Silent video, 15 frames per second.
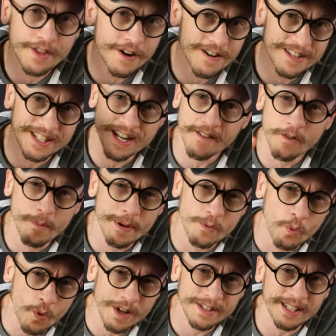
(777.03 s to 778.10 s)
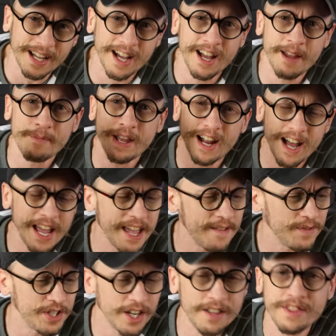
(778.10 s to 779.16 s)
There has never been one time that I
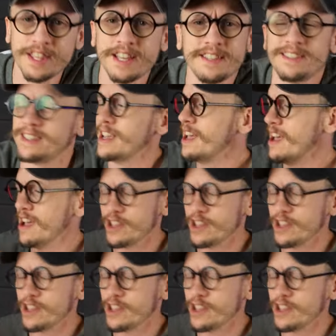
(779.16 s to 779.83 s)
have done this